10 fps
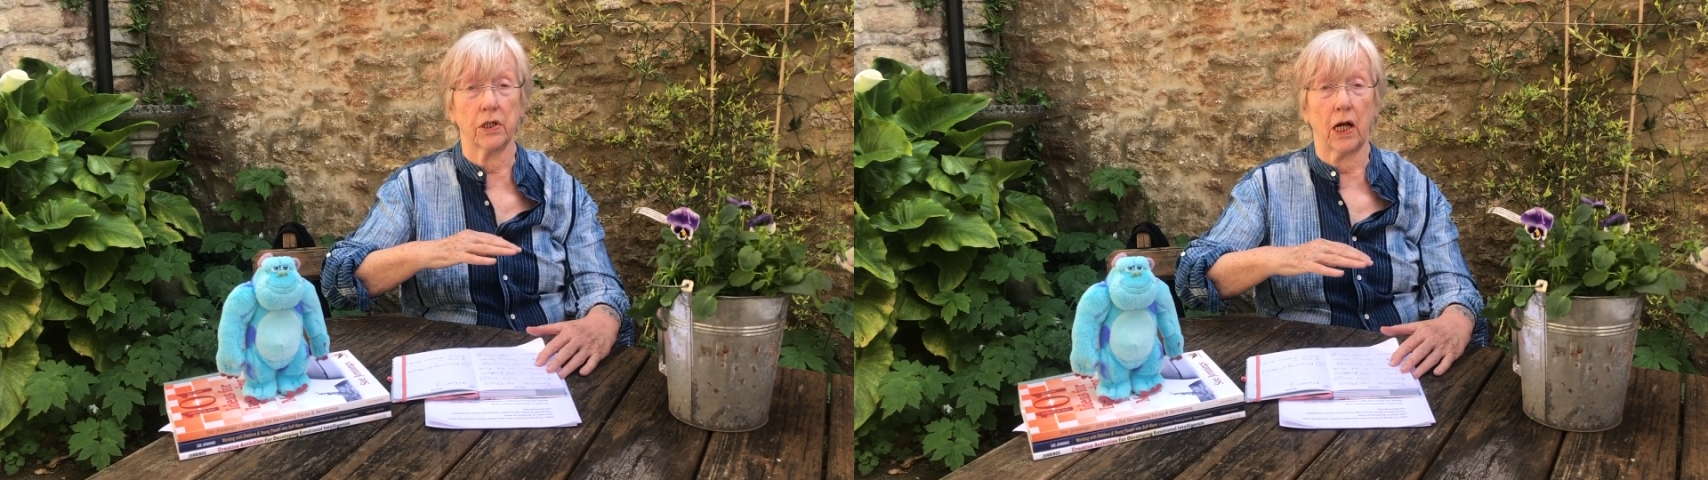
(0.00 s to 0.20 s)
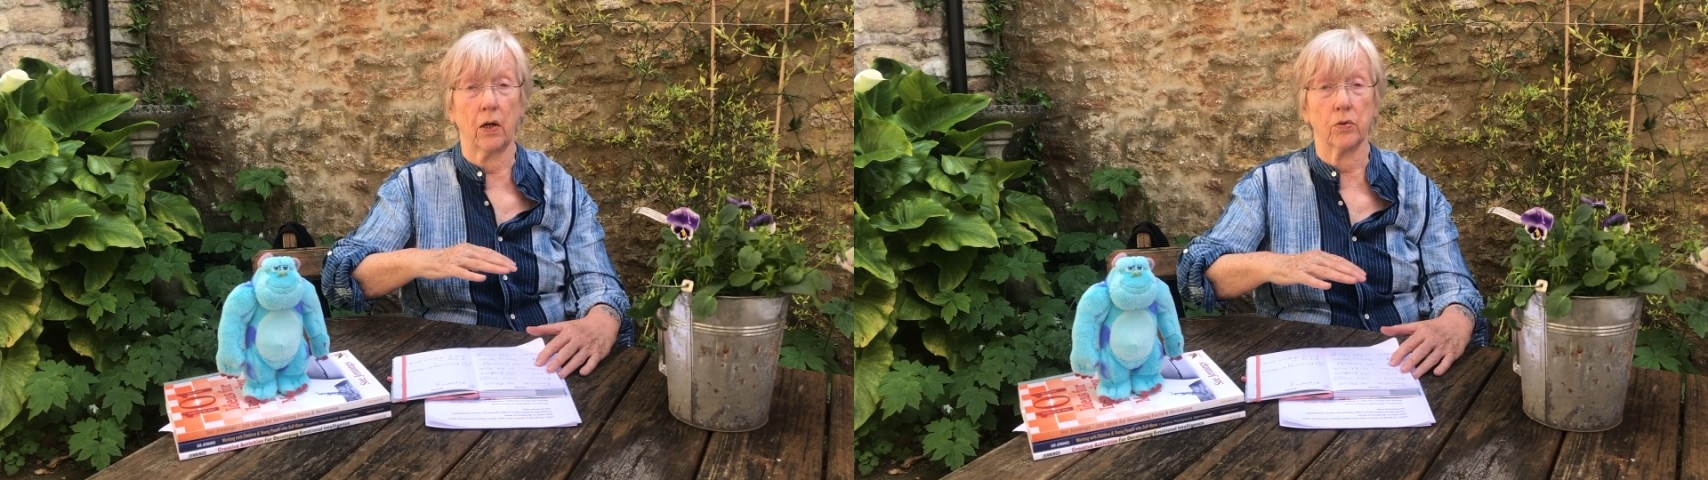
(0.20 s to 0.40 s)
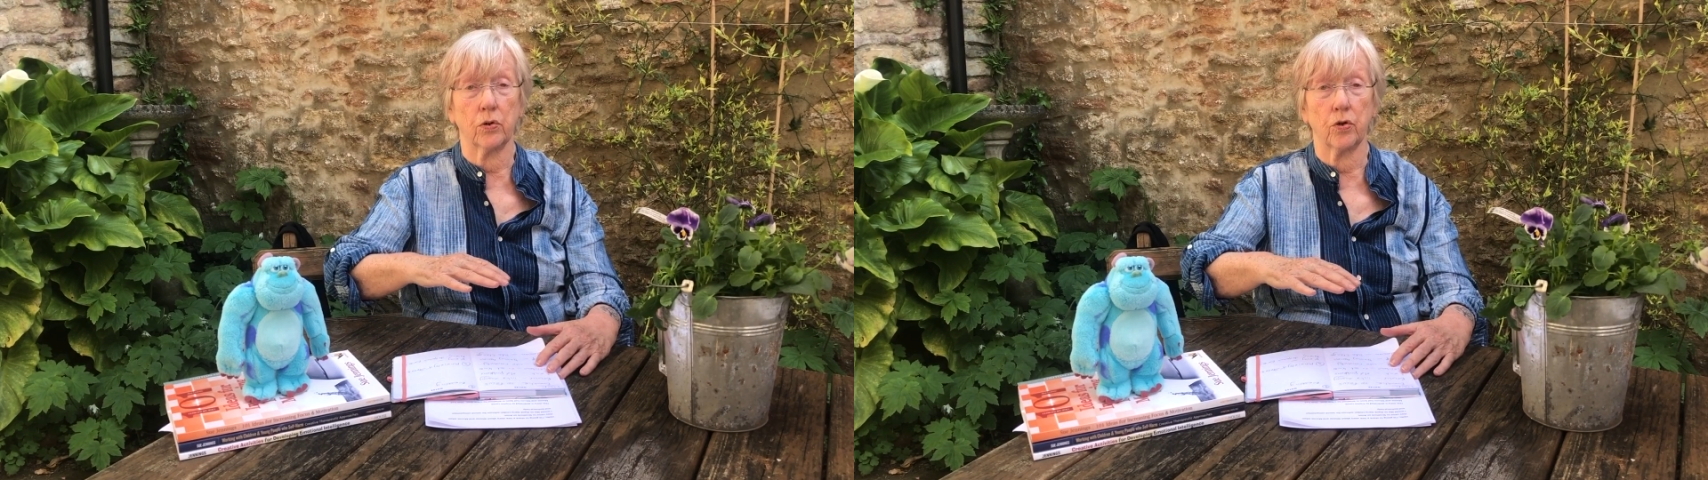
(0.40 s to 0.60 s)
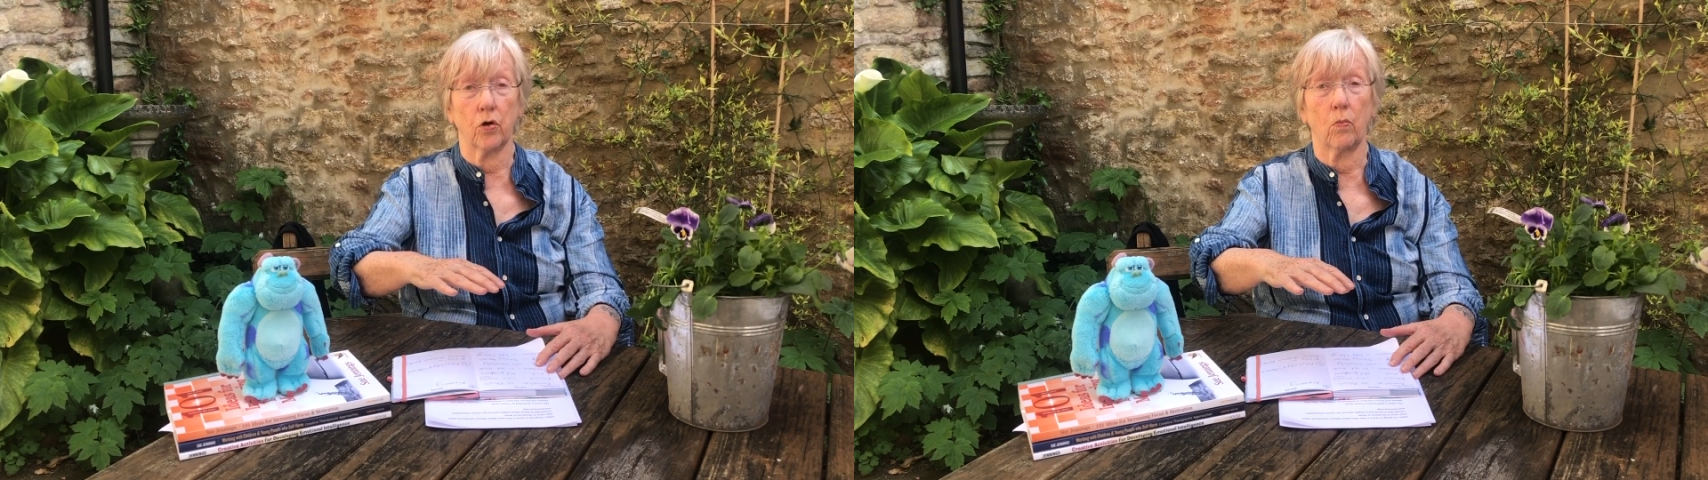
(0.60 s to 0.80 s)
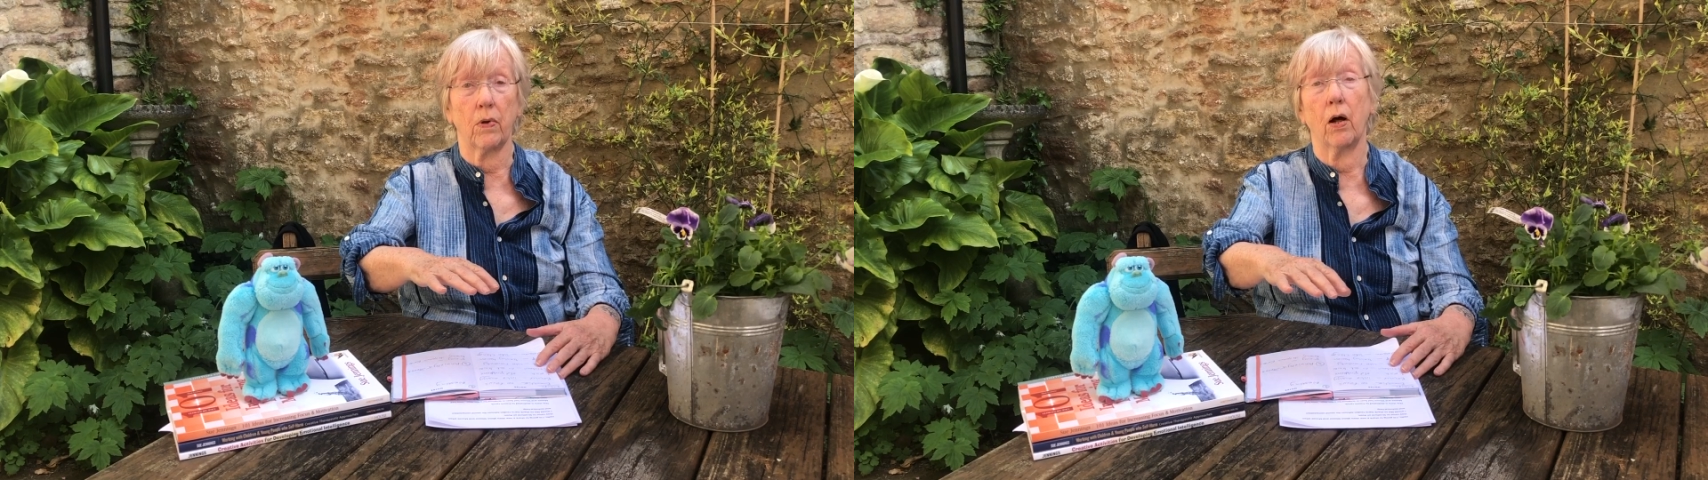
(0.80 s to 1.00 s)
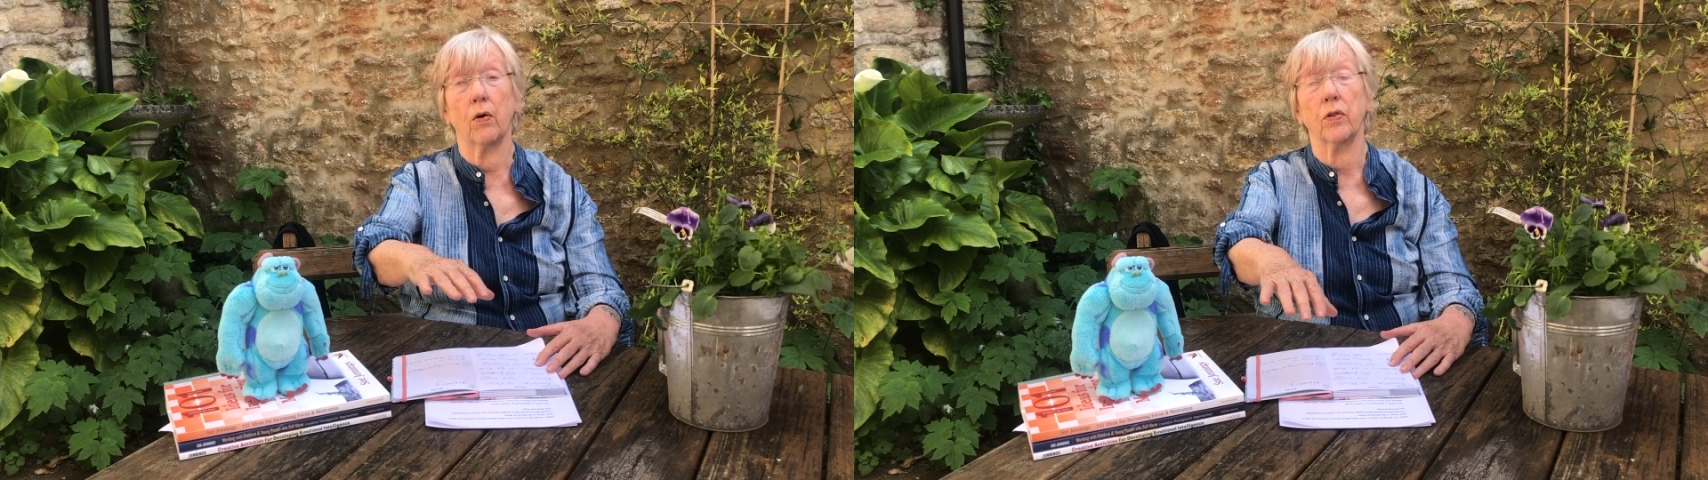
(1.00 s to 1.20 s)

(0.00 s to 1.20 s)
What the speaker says: out through your mouth.